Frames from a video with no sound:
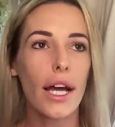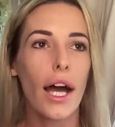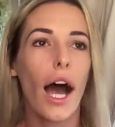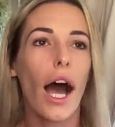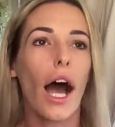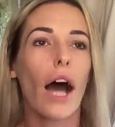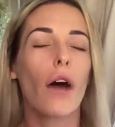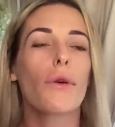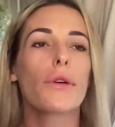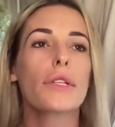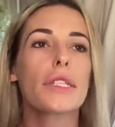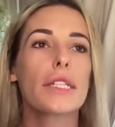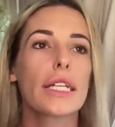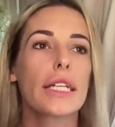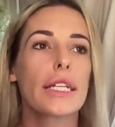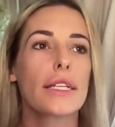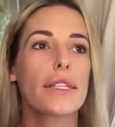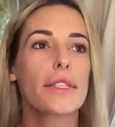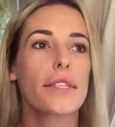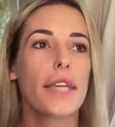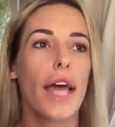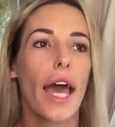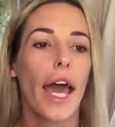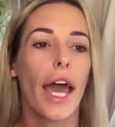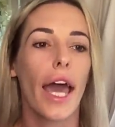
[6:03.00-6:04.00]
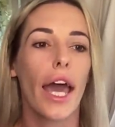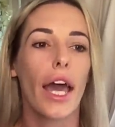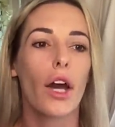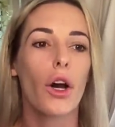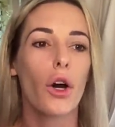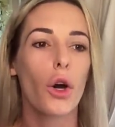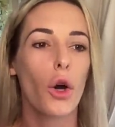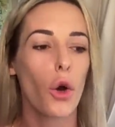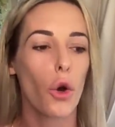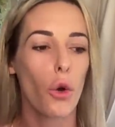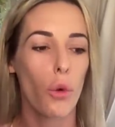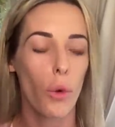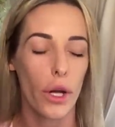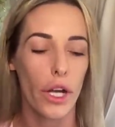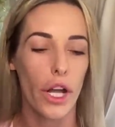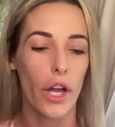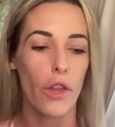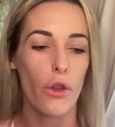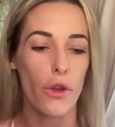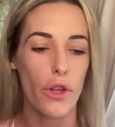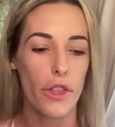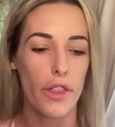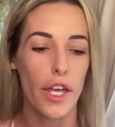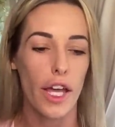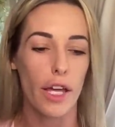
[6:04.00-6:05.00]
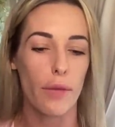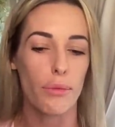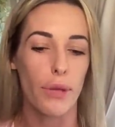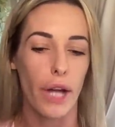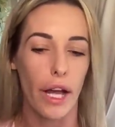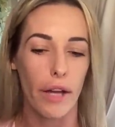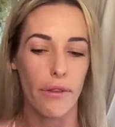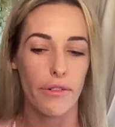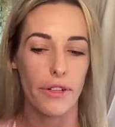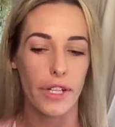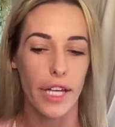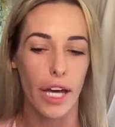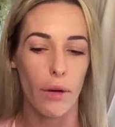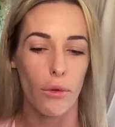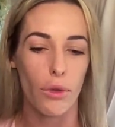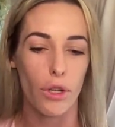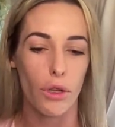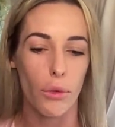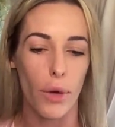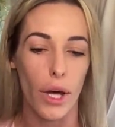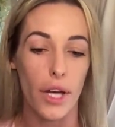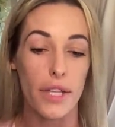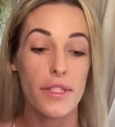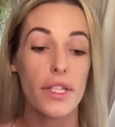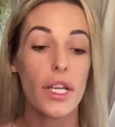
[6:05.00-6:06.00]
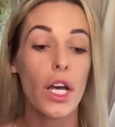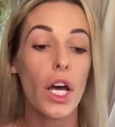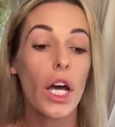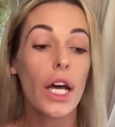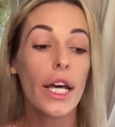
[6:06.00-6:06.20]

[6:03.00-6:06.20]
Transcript: I was going to say one other thing, but I forget what it was.